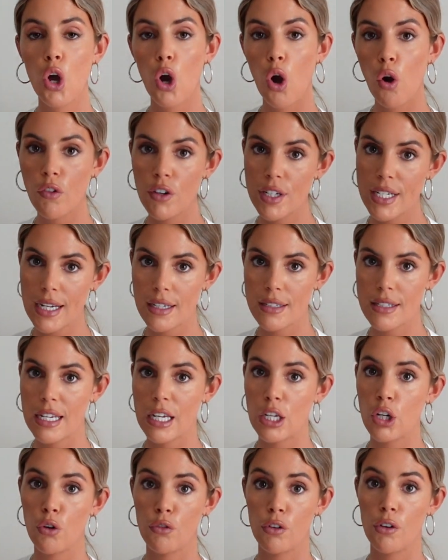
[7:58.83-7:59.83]
over texting
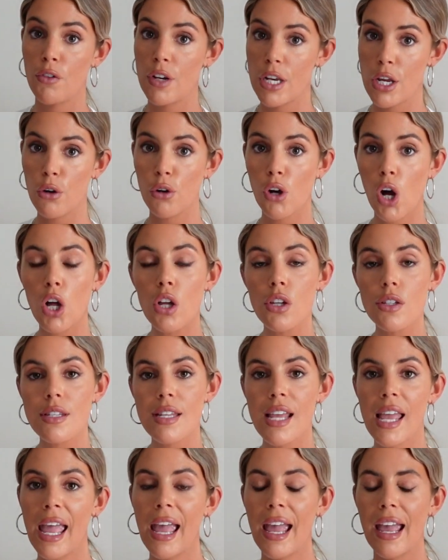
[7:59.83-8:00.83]
and over video calls.
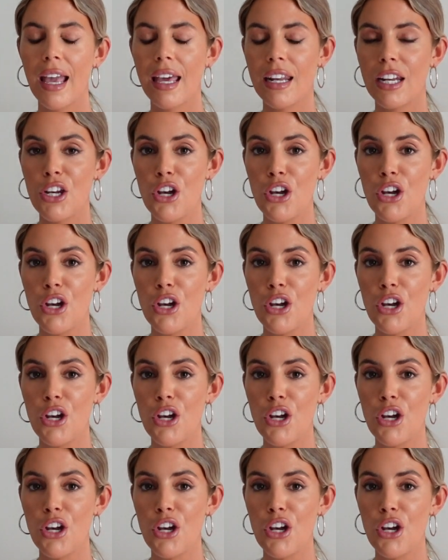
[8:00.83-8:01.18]
And I